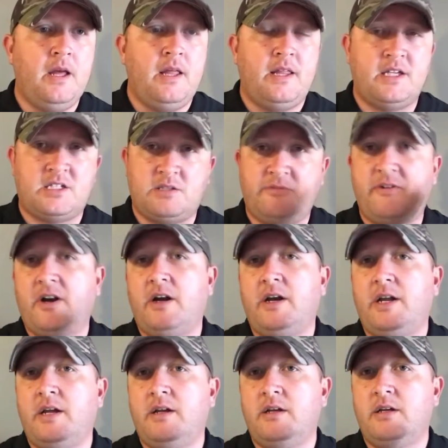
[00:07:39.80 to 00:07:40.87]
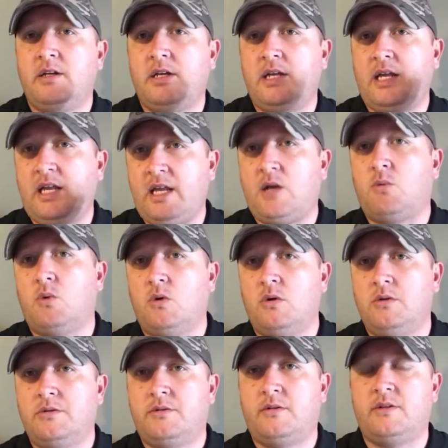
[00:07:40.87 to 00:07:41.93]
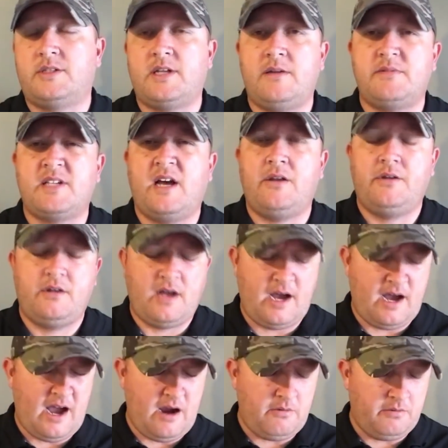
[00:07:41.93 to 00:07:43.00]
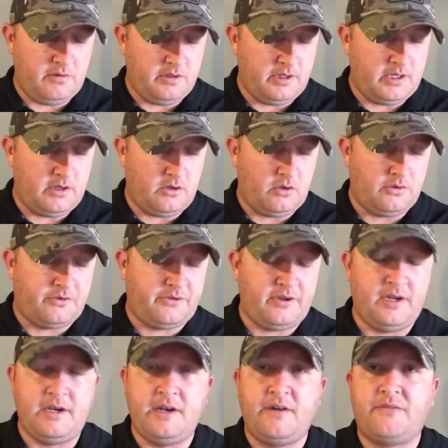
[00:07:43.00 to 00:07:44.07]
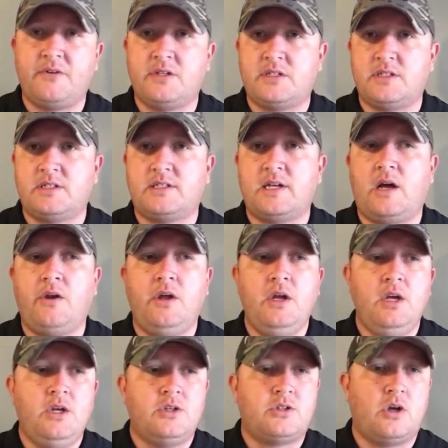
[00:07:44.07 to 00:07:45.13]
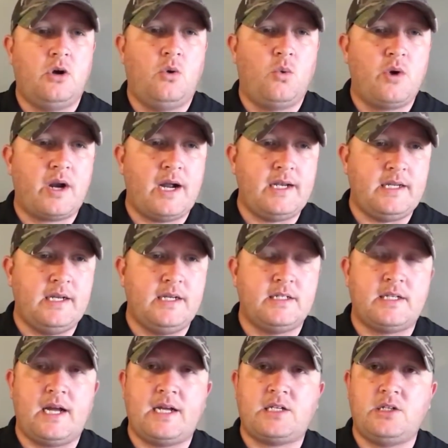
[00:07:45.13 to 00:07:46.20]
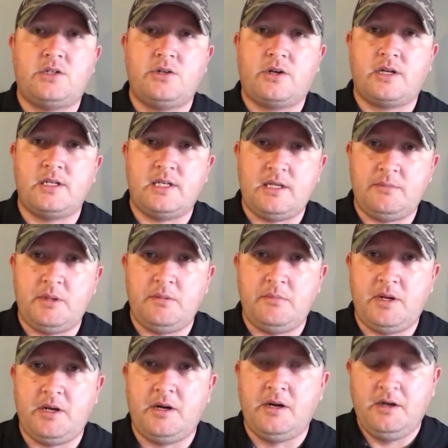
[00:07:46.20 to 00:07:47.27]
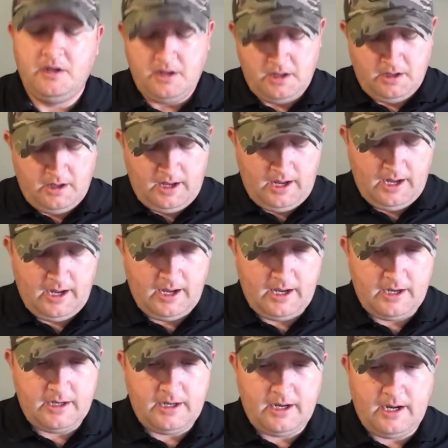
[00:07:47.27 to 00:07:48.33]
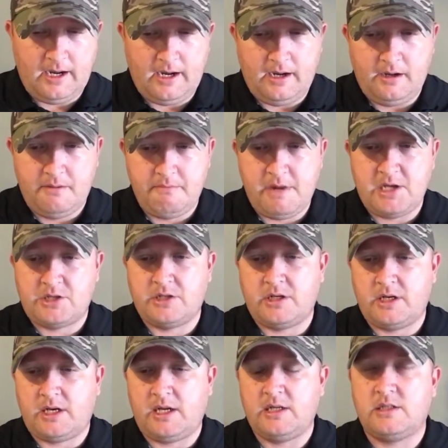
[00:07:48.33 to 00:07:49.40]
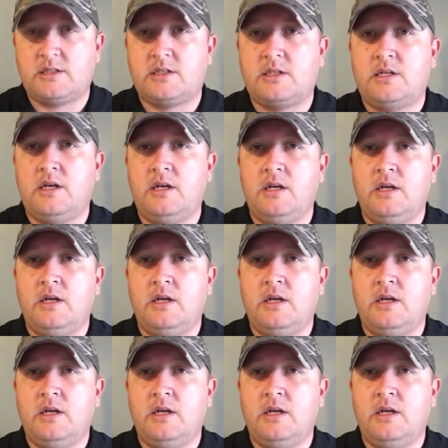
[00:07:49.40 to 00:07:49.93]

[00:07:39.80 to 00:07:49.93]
this is very equal to the same sound. I really don't see a difference in the sound. So what I did is I actually took a dB meter and measured it against